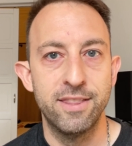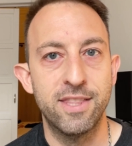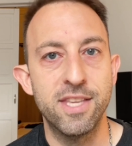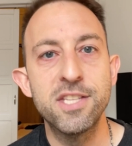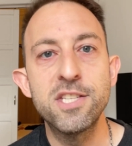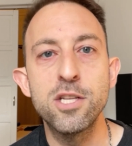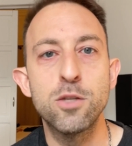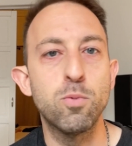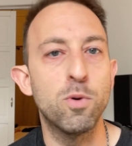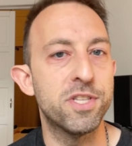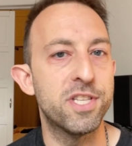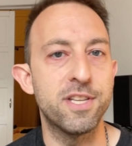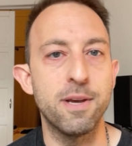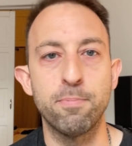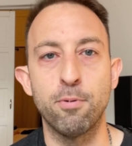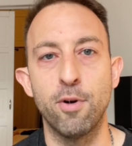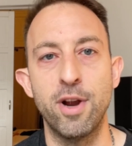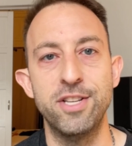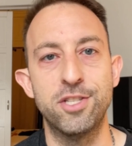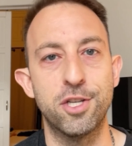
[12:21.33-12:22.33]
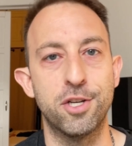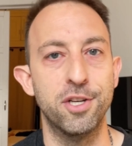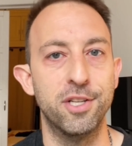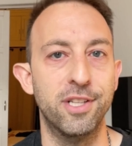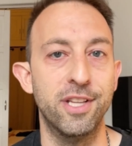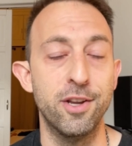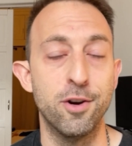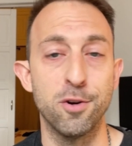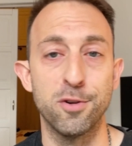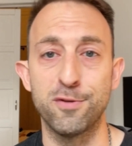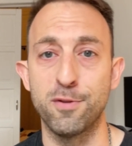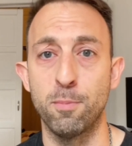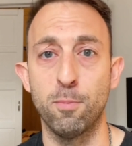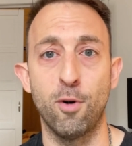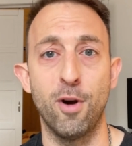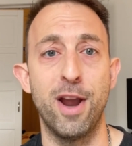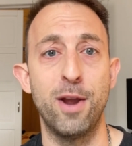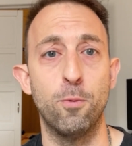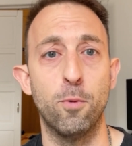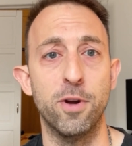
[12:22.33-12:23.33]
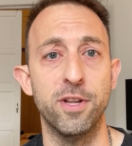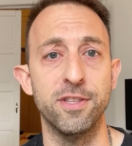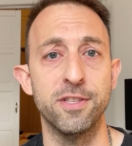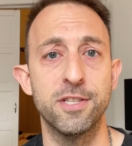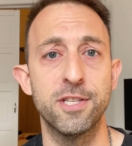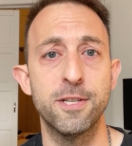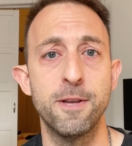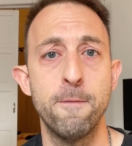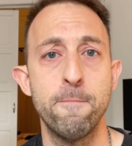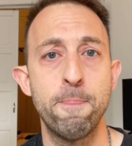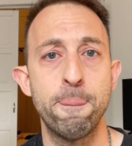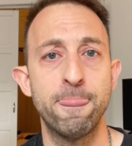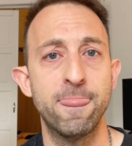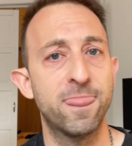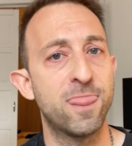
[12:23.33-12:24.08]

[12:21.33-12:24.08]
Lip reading: This is what separates good leaders from great ones.